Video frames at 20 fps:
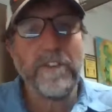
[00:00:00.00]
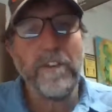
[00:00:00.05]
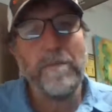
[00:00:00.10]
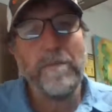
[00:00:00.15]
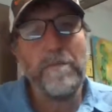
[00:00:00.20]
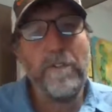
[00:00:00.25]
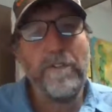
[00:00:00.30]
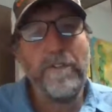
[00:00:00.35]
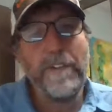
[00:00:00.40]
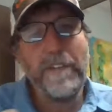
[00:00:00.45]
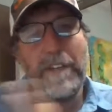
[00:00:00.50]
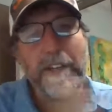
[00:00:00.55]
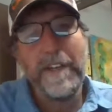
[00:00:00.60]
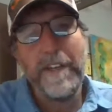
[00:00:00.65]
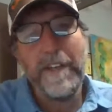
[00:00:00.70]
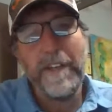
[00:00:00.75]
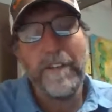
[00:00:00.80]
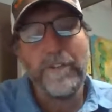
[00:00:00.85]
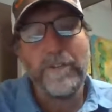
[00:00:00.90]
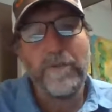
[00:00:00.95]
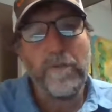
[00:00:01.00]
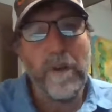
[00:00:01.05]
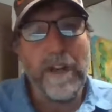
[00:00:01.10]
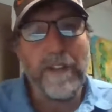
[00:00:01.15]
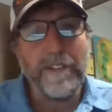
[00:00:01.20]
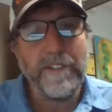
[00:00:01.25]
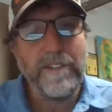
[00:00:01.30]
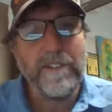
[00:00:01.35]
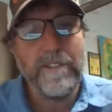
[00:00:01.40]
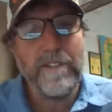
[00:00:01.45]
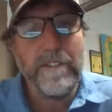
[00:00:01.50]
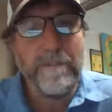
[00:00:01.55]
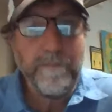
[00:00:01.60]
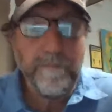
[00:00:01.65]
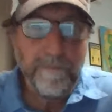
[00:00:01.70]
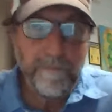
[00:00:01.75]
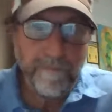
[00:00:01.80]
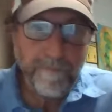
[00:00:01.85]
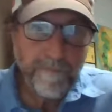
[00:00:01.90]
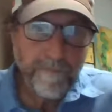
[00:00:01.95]
started moving the Indians west.
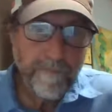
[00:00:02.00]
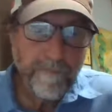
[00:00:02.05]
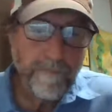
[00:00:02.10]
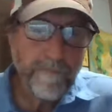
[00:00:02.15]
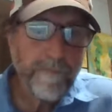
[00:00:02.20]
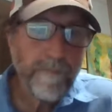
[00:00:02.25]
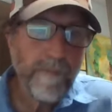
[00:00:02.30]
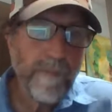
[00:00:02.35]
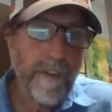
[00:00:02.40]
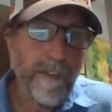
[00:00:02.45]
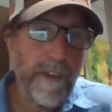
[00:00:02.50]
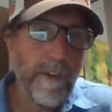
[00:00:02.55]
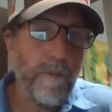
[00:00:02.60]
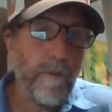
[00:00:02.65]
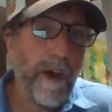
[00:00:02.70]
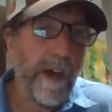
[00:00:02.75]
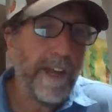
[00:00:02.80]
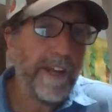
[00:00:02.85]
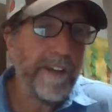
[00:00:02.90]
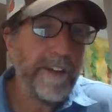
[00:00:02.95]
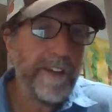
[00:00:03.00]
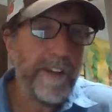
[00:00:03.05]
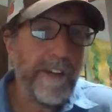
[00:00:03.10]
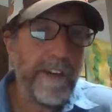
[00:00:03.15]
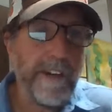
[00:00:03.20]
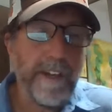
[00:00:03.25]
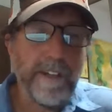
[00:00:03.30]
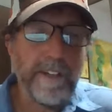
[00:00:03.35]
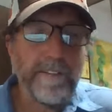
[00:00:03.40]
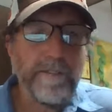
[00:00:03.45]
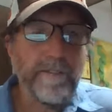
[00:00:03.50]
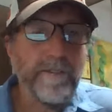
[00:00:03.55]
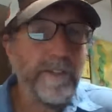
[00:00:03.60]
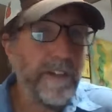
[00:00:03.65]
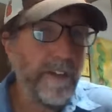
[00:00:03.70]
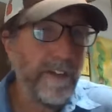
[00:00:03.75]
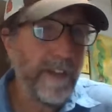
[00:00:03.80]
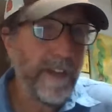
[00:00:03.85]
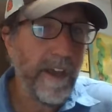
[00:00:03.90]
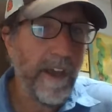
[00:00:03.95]
They wanted,
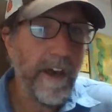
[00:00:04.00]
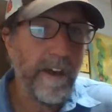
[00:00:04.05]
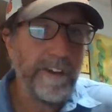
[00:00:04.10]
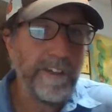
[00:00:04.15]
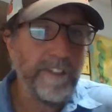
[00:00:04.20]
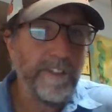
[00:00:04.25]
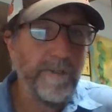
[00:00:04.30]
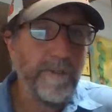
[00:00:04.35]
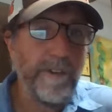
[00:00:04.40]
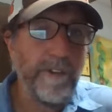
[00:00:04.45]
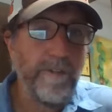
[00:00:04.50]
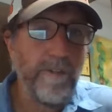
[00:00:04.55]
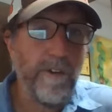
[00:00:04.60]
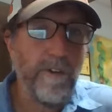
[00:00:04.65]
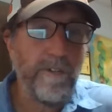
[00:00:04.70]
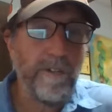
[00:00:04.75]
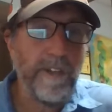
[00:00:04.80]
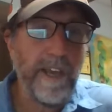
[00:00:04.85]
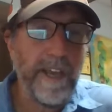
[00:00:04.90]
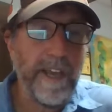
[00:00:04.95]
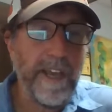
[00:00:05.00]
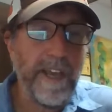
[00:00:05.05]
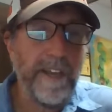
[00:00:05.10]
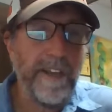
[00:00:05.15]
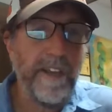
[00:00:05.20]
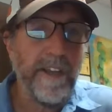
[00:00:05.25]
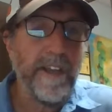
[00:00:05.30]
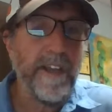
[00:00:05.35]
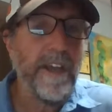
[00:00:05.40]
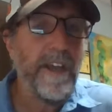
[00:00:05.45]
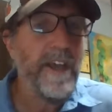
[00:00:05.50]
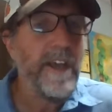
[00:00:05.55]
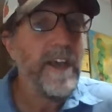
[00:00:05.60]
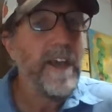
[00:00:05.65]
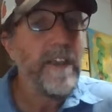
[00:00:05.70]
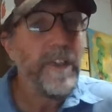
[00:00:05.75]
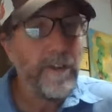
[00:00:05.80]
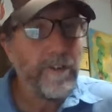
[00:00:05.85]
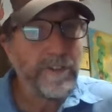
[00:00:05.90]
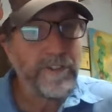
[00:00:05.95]
the colonies to be their own land.
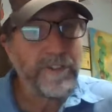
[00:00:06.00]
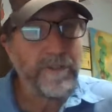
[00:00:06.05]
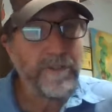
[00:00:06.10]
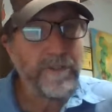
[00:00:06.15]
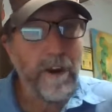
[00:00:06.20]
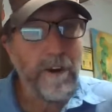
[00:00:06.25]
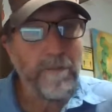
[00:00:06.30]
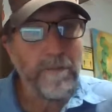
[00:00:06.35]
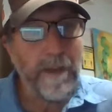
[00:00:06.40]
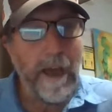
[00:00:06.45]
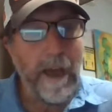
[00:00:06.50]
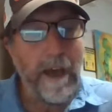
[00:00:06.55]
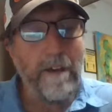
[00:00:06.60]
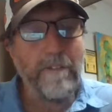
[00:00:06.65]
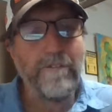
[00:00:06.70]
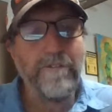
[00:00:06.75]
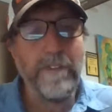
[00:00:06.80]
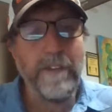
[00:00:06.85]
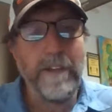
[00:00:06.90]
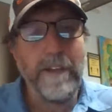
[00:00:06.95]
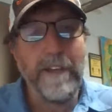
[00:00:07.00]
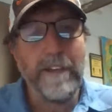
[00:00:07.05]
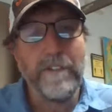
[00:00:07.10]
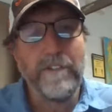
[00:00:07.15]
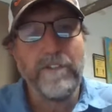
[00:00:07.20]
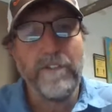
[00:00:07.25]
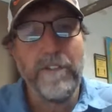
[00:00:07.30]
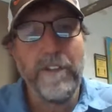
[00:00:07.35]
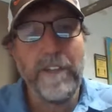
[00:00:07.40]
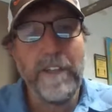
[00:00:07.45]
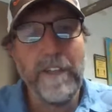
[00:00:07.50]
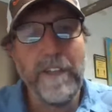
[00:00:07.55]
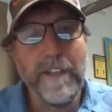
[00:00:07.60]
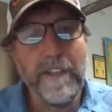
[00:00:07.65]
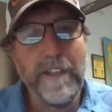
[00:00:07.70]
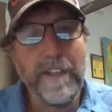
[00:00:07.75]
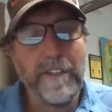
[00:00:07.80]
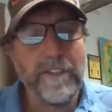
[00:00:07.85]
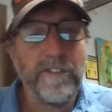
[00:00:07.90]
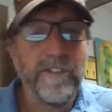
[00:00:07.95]
There were some armed conflicts, so the
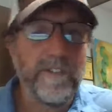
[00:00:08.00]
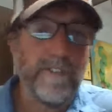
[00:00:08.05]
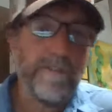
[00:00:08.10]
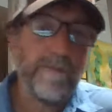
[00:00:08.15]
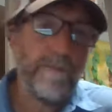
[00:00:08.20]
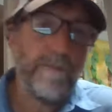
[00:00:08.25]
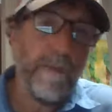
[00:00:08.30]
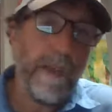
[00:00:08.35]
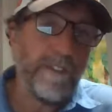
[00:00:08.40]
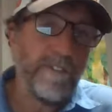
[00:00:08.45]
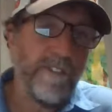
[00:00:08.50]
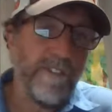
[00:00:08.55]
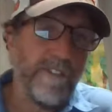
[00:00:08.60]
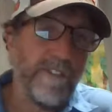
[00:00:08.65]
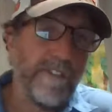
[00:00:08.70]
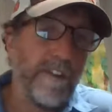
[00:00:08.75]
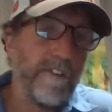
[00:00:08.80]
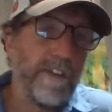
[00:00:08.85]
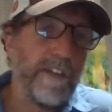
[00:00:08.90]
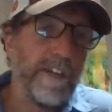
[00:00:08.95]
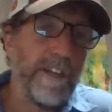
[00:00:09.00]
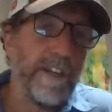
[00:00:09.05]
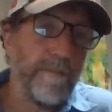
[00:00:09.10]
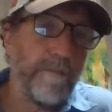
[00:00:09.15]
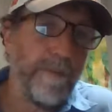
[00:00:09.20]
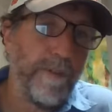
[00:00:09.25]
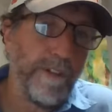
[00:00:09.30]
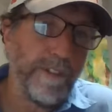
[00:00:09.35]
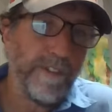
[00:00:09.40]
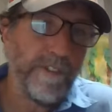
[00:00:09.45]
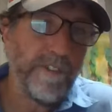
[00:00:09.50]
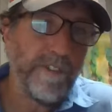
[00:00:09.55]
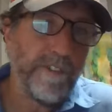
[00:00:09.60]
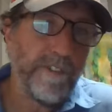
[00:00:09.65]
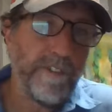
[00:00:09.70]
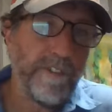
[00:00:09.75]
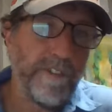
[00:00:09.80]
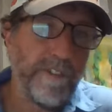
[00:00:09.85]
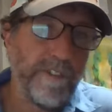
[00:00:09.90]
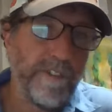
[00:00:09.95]
Indians basically started getting pushed
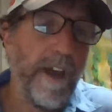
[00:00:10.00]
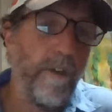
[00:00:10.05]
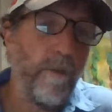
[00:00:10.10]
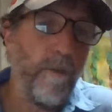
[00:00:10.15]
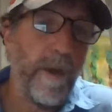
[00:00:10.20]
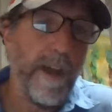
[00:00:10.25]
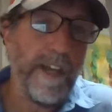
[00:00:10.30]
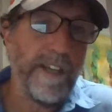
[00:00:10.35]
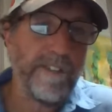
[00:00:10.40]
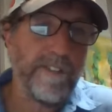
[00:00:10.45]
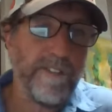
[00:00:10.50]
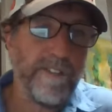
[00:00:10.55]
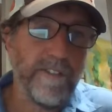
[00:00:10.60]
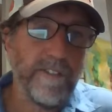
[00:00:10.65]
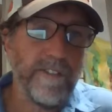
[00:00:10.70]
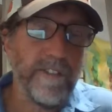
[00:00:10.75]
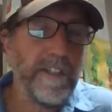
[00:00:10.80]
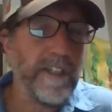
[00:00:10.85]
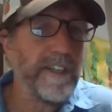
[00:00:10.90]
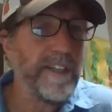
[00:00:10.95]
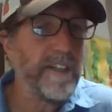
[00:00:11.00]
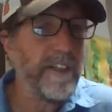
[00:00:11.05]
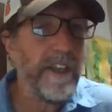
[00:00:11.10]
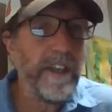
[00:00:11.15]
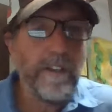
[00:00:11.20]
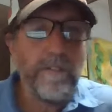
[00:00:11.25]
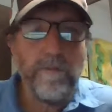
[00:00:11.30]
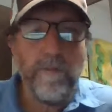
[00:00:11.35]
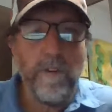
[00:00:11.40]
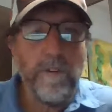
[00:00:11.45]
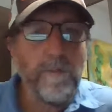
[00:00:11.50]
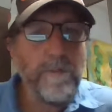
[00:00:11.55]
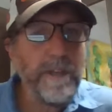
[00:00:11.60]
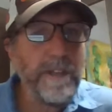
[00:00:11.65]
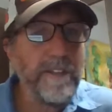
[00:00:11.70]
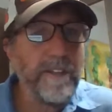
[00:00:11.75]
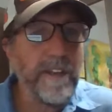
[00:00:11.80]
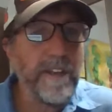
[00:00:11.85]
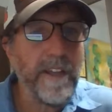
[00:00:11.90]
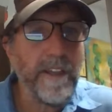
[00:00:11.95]
west into like what would
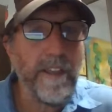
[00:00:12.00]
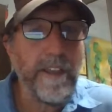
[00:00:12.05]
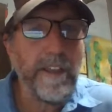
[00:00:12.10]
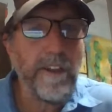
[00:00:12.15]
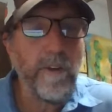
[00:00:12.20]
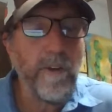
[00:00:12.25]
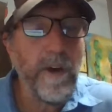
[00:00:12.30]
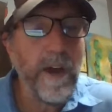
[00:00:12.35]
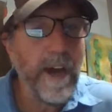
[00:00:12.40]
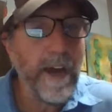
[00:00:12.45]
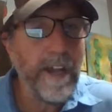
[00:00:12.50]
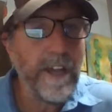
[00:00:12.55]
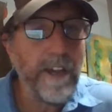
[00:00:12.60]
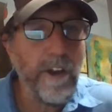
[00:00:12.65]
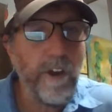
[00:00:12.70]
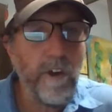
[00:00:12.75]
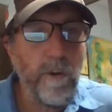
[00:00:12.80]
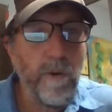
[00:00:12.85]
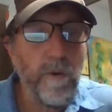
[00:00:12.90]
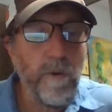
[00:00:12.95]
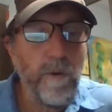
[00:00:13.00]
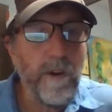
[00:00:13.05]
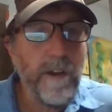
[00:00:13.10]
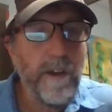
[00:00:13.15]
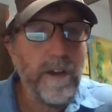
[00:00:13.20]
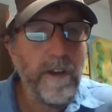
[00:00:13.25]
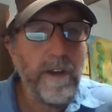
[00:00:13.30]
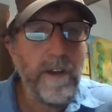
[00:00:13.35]
be today like Ohio,